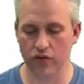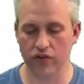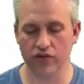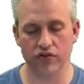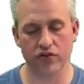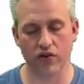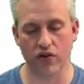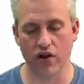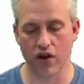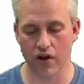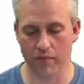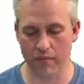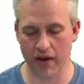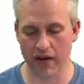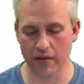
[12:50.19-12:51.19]
this is our
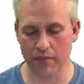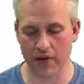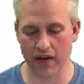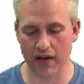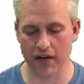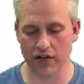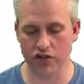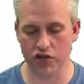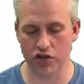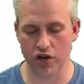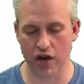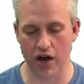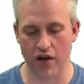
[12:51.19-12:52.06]
hunt main page.